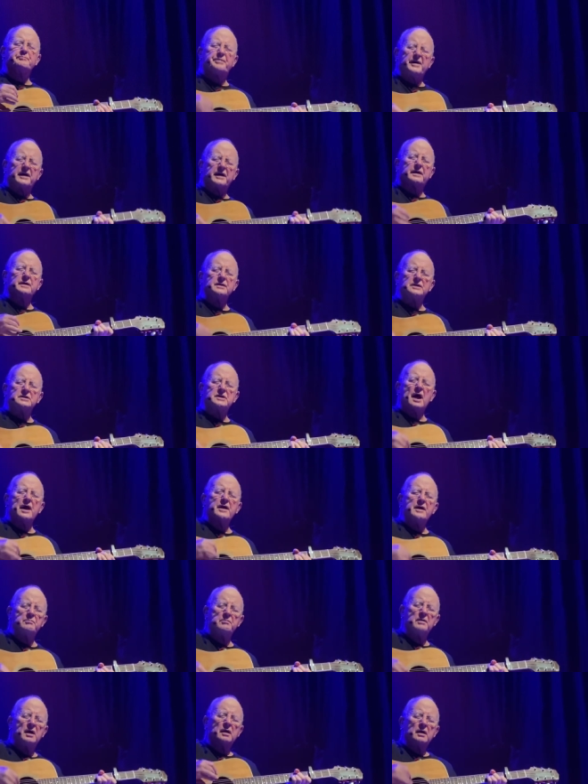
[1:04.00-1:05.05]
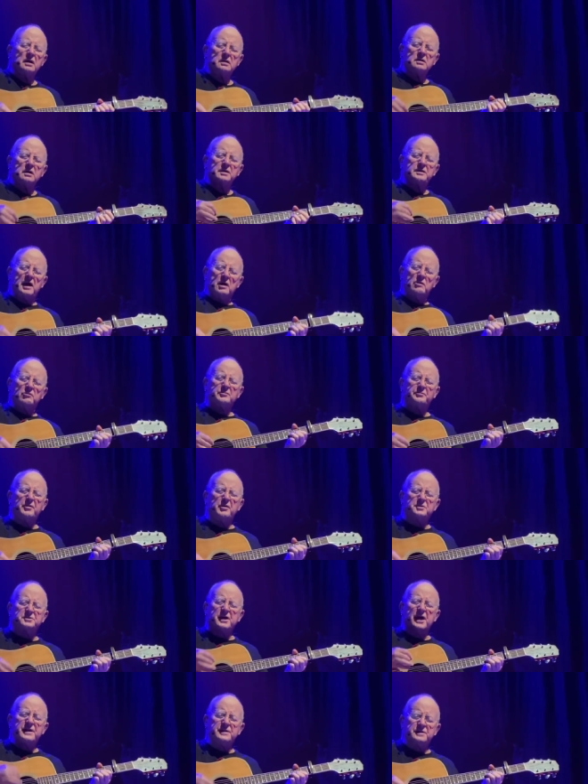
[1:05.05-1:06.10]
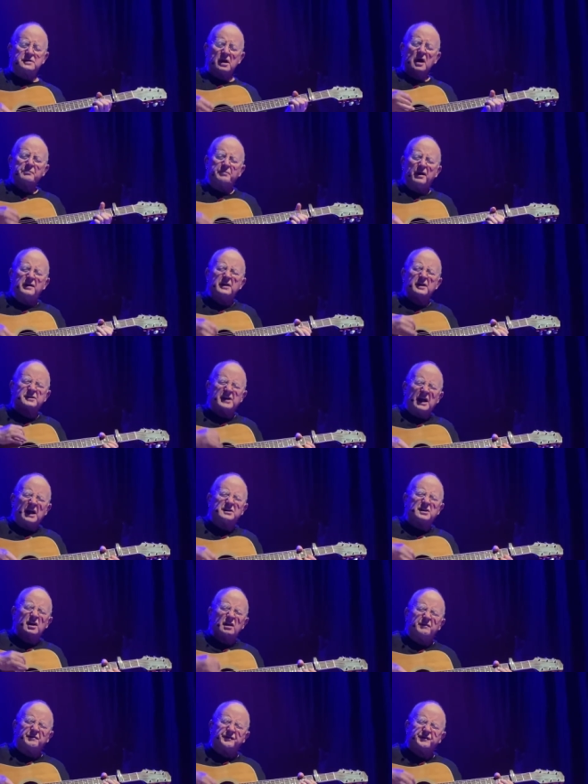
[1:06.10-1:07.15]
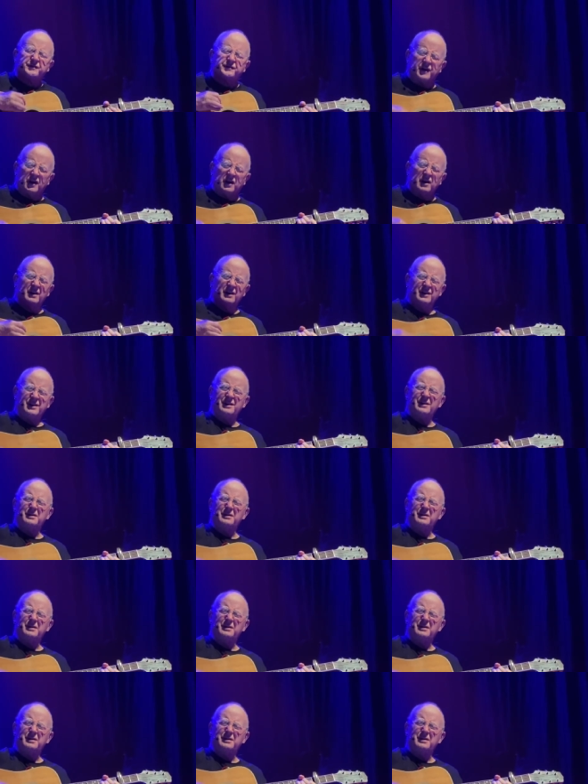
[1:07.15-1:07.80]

picking time in an elbow tent by a tatty fee.